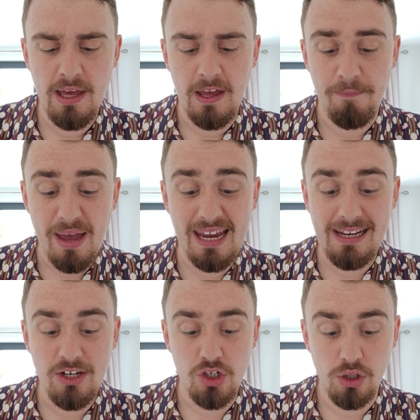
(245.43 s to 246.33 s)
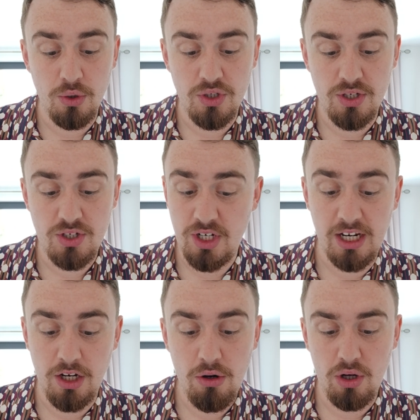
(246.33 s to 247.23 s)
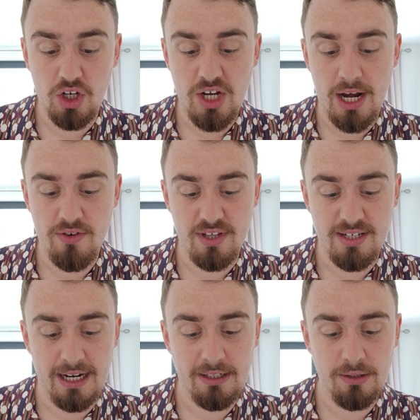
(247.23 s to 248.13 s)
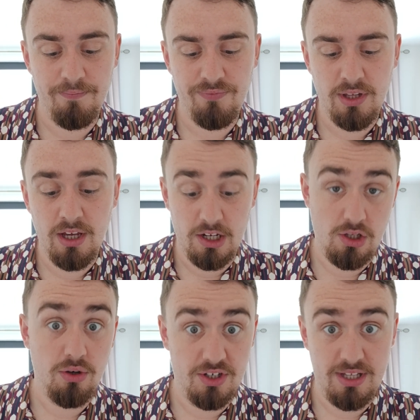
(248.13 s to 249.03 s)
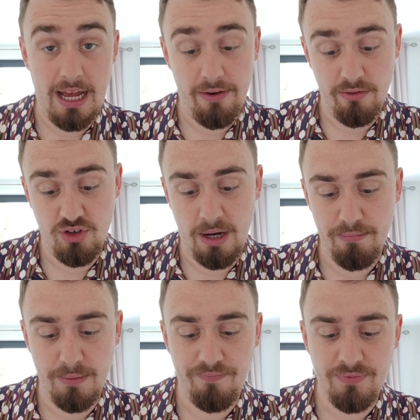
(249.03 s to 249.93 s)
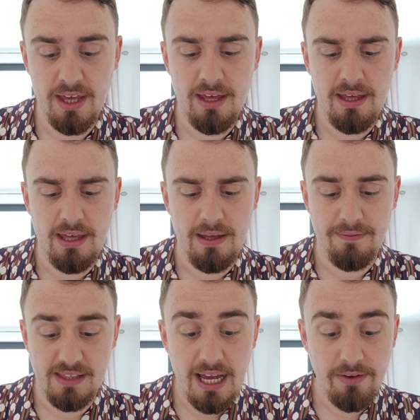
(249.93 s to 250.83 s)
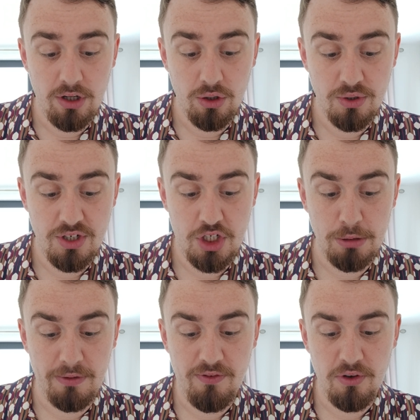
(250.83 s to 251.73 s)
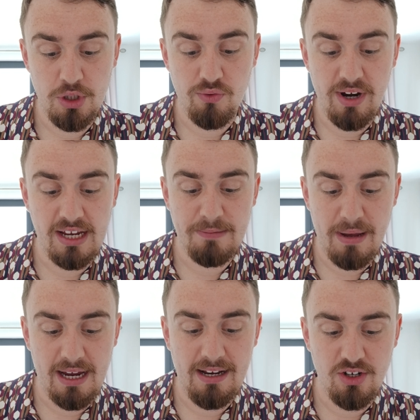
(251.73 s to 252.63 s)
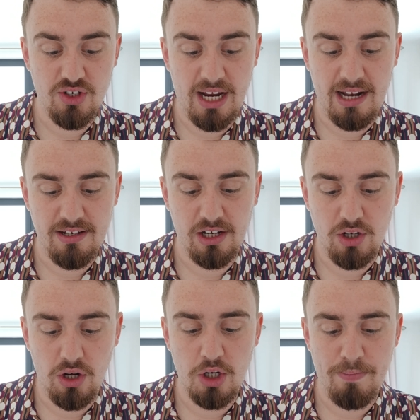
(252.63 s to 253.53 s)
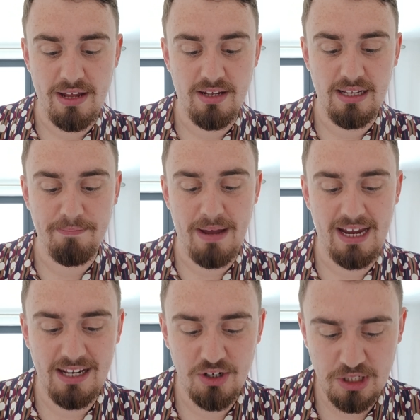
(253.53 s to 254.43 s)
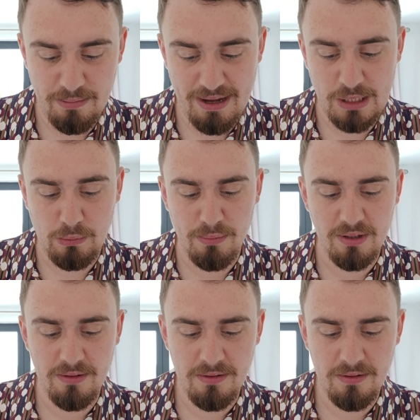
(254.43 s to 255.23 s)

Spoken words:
If Becky Lynch loses, she can no longer challenge for the title, as long as Lyra is champion. If Lyra loses, she'll be forced to raise Becky Lynch's hand and acknowledge Becky Lynch as the better woman.